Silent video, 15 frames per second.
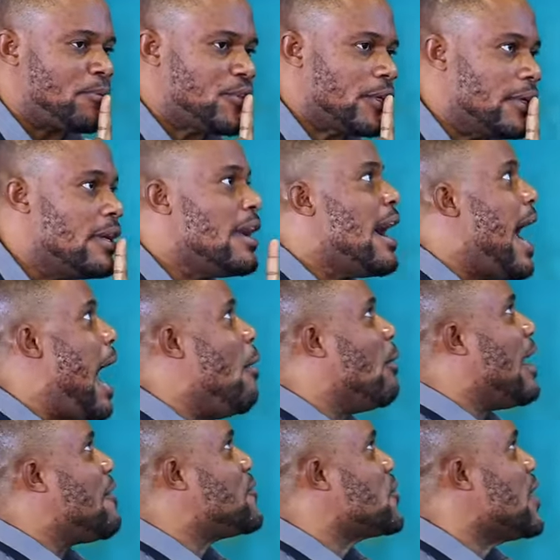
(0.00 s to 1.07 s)
caption,
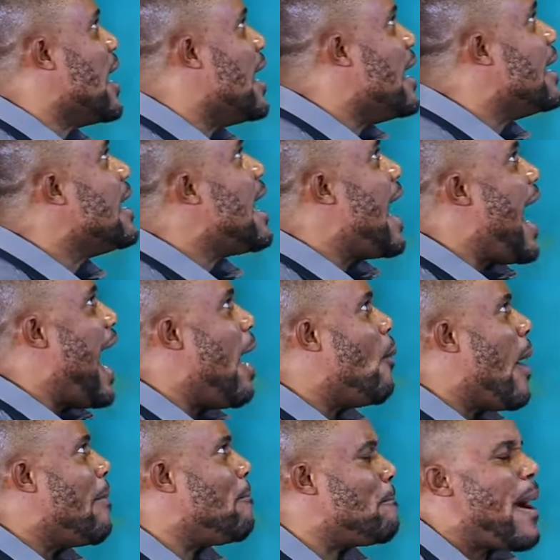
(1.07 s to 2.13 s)
I will have said,
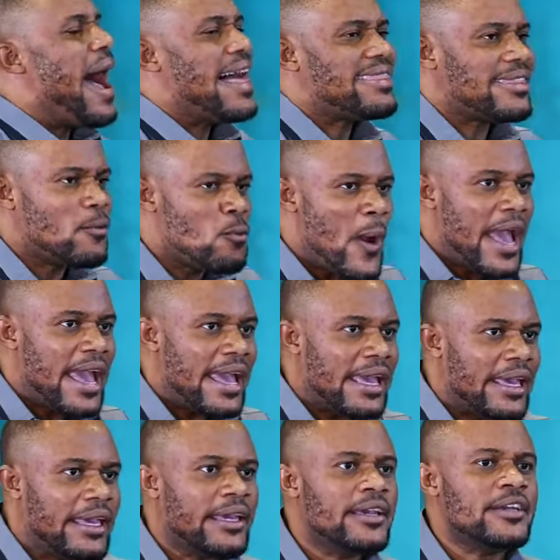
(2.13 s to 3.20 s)
Our
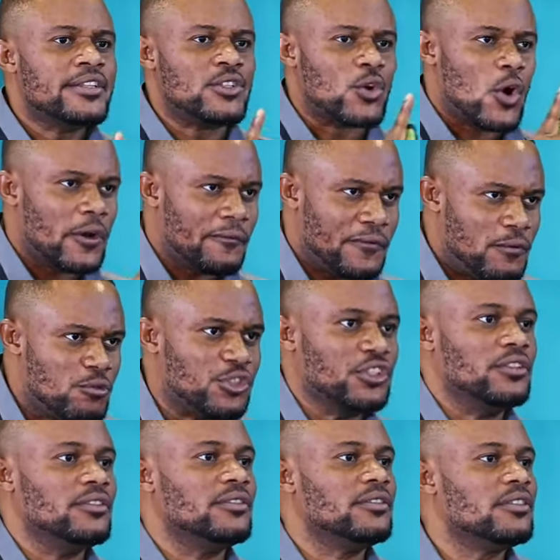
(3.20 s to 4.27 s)
pathway to
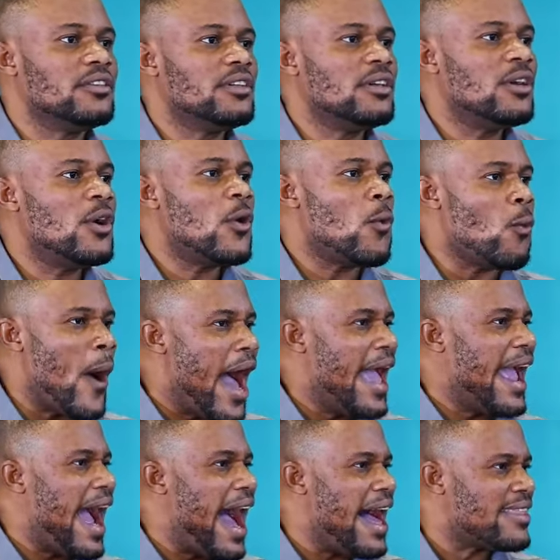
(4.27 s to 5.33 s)
confusion.
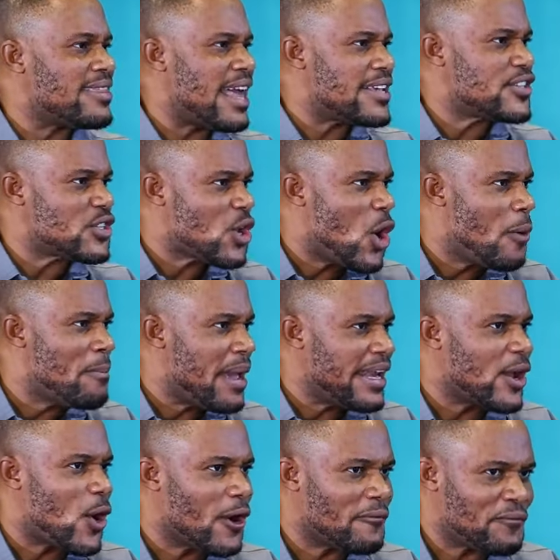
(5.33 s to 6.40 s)
Why are there so
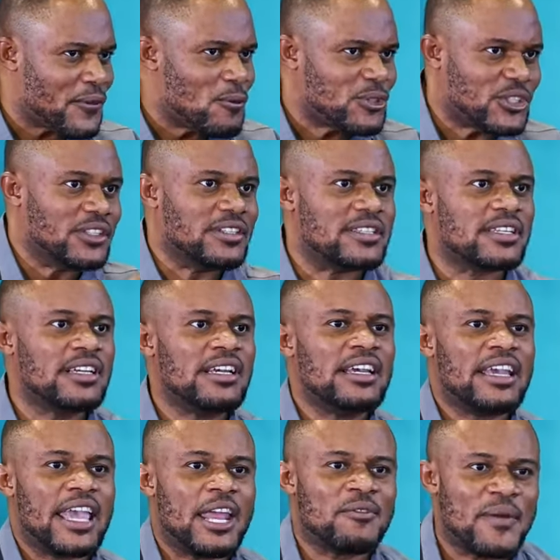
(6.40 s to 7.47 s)
many confusions
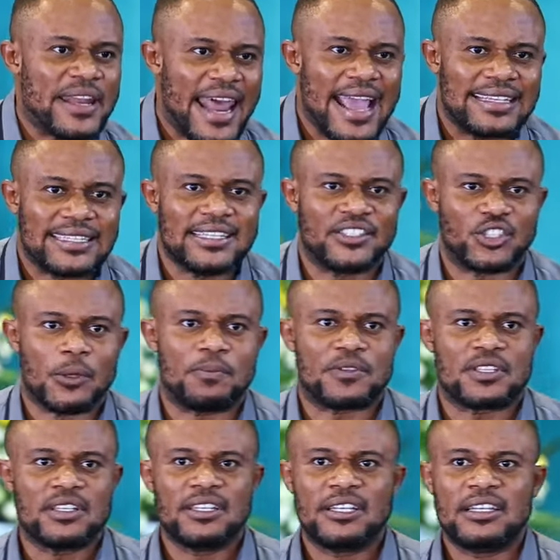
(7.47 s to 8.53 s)
in
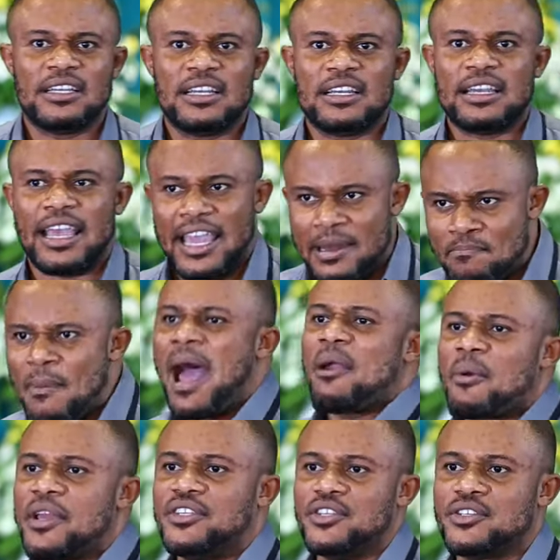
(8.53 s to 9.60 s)
relationships, in
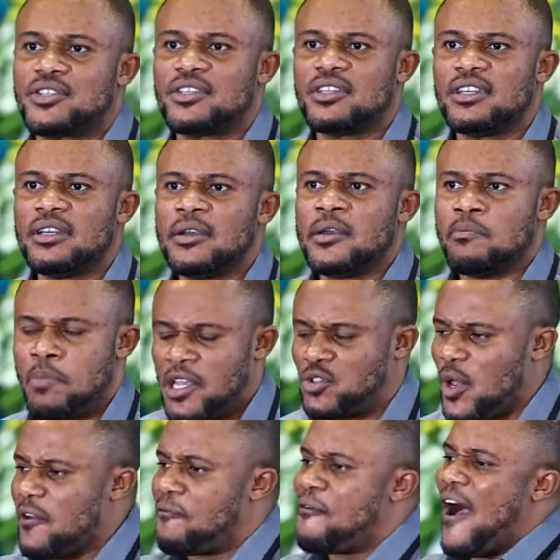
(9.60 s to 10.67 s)
marriages,
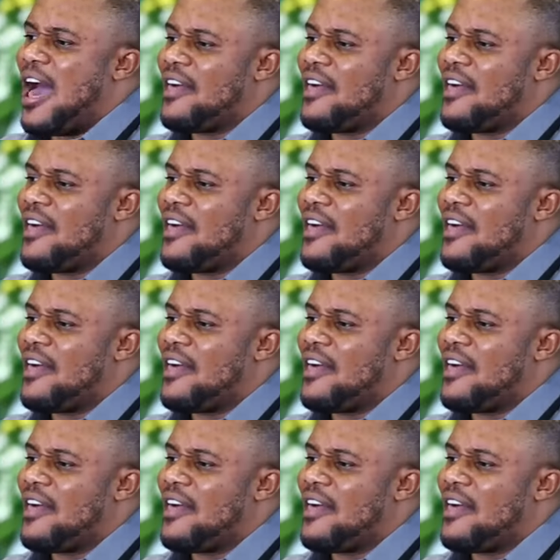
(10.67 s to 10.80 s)
between